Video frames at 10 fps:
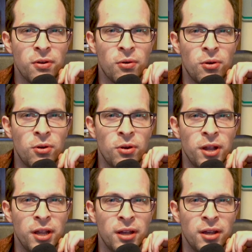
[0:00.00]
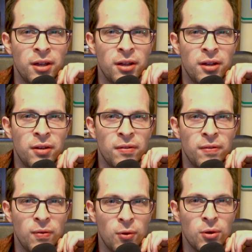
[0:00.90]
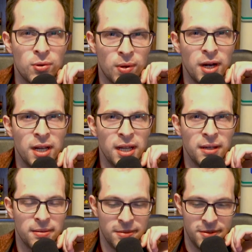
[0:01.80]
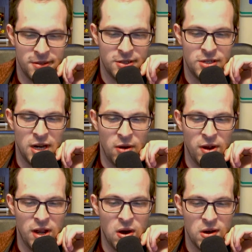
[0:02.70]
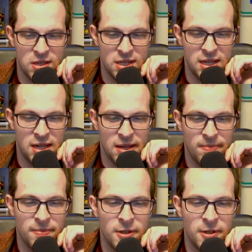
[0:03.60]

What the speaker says: ordering 420 or Cherry Garcia.